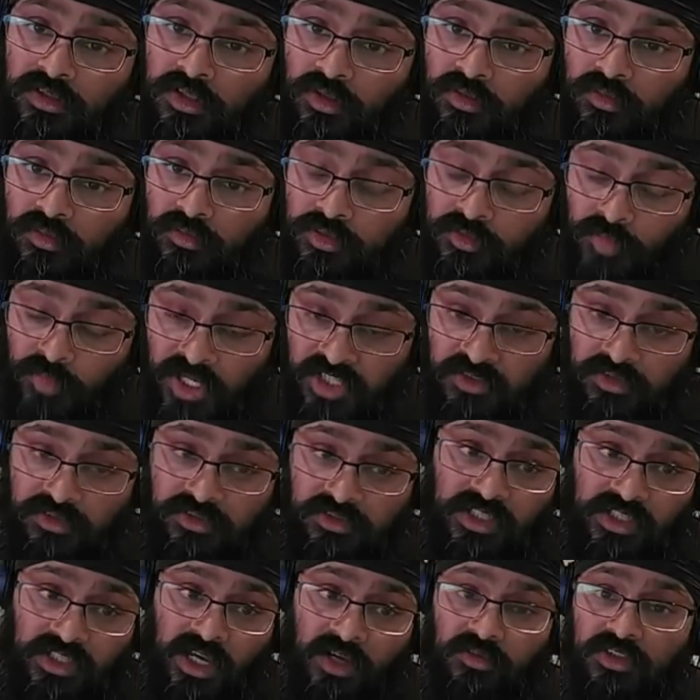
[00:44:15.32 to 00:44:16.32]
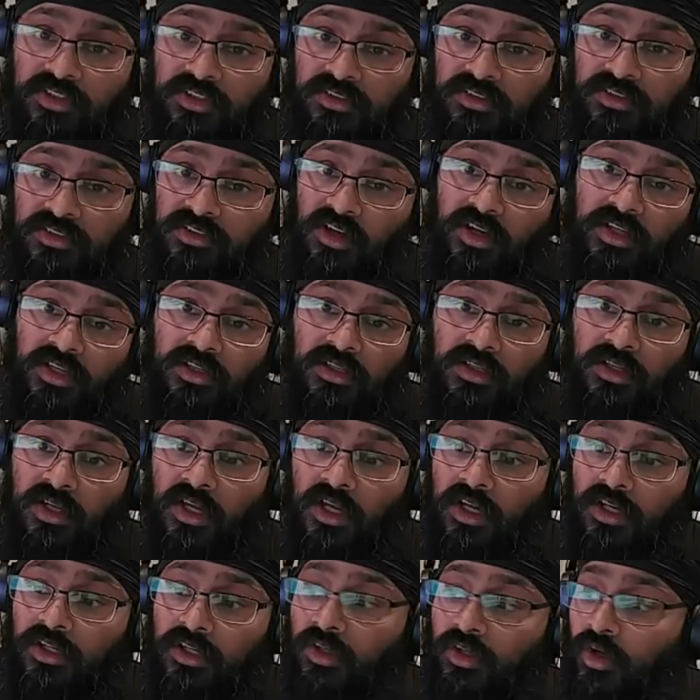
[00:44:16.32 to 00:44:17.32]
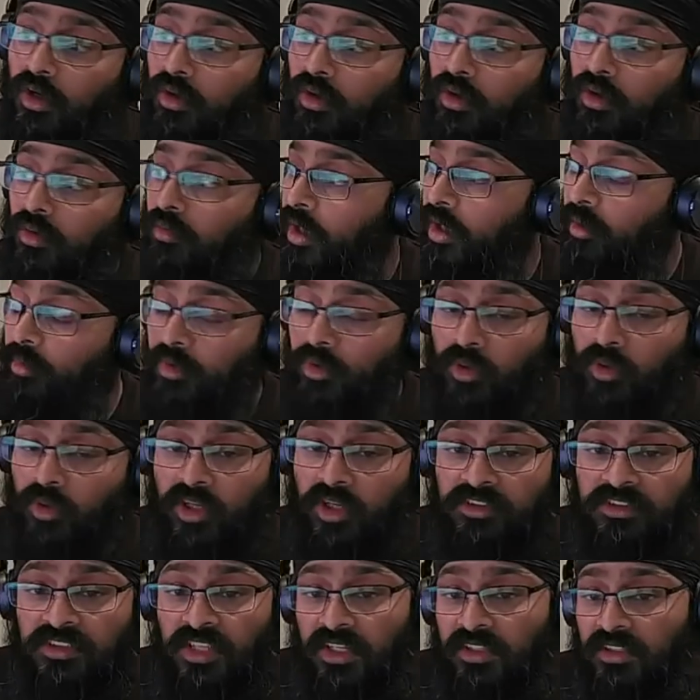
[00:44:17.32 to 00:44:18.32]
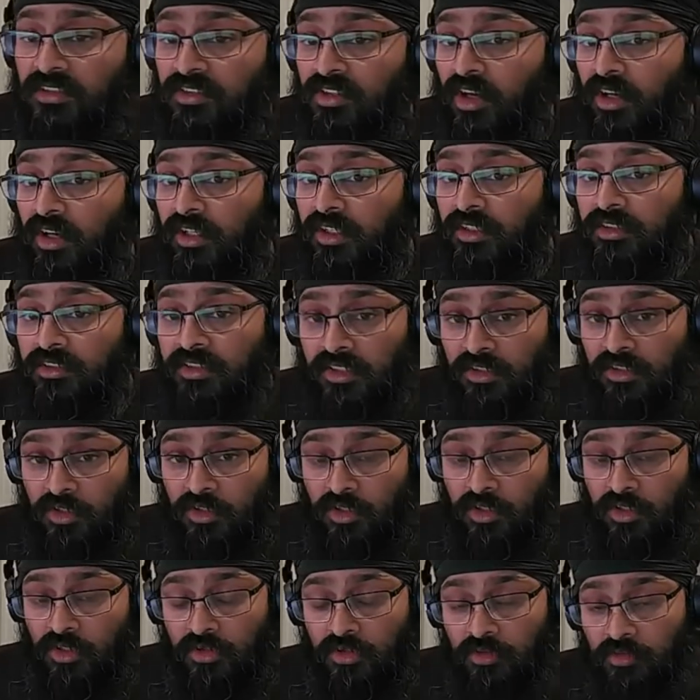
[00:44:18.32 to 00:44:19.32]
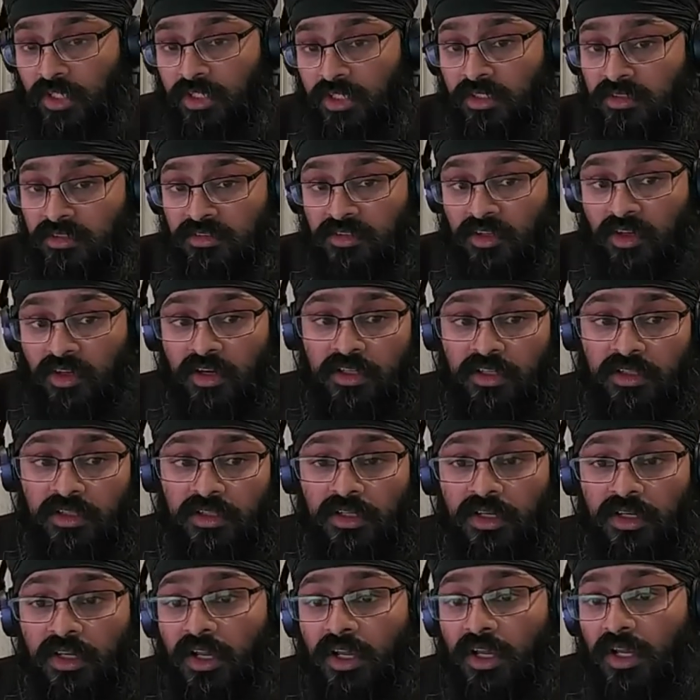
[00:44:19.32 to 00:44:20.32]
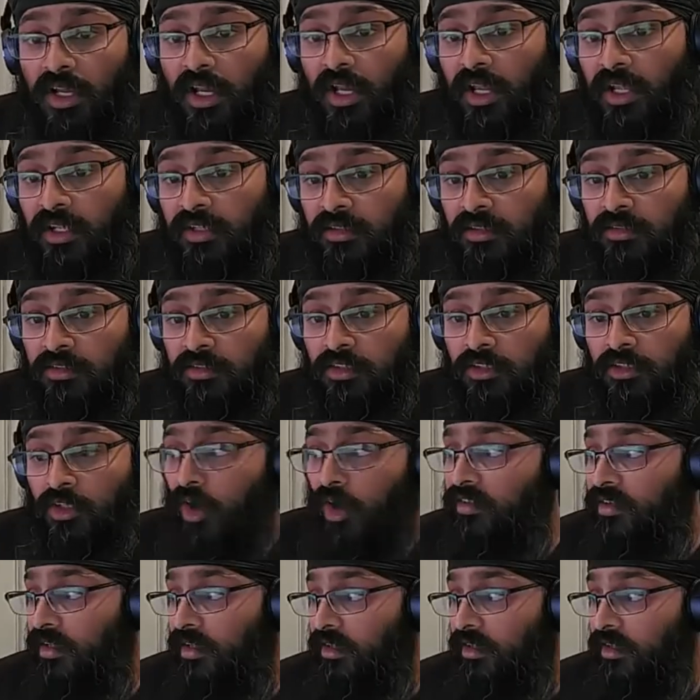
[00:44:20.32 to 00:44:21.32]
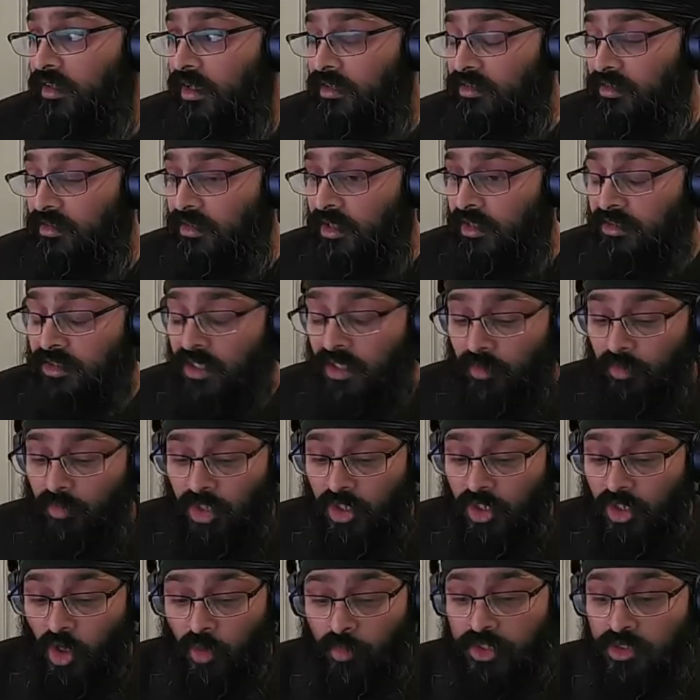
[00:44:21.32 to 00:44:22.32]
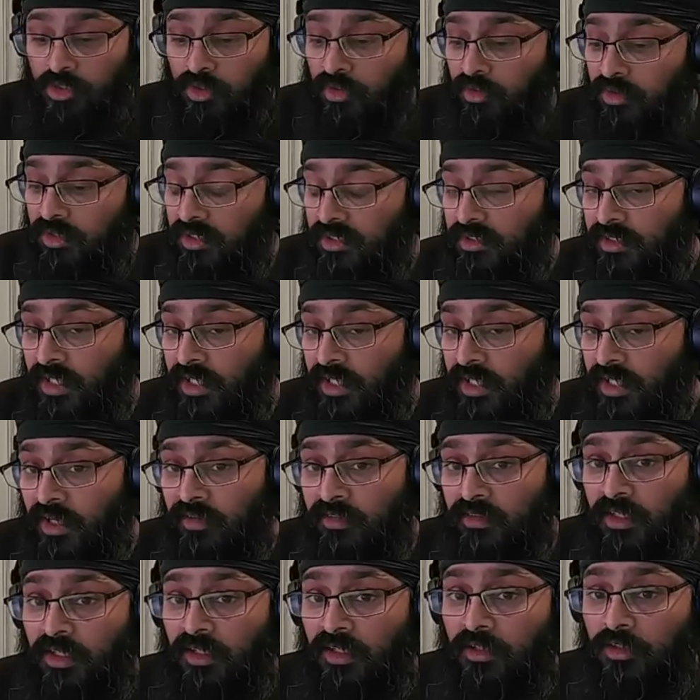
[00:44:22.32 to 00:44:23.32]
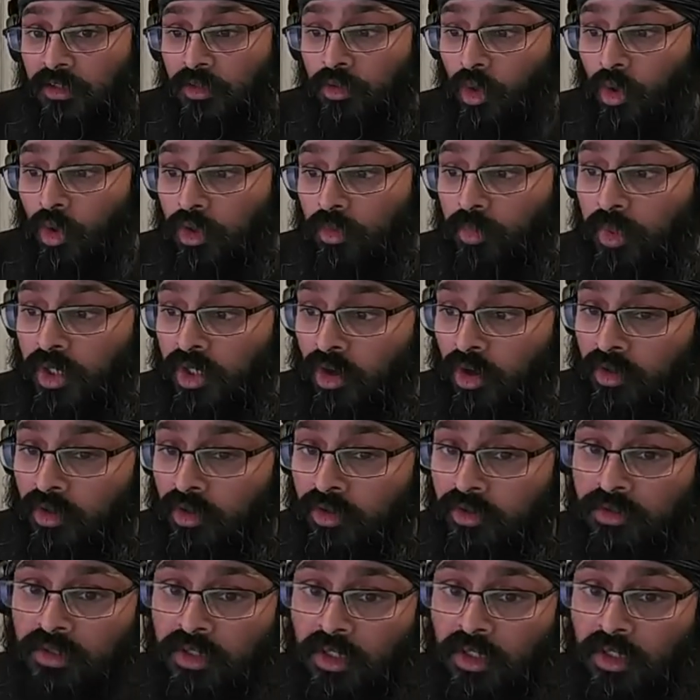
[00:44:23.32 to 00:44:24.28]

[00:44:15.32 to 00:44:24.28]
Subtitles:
spatial sound design, people who are set designers into 3D design. And, I think there's going to be opportunities there. And I think look beyond,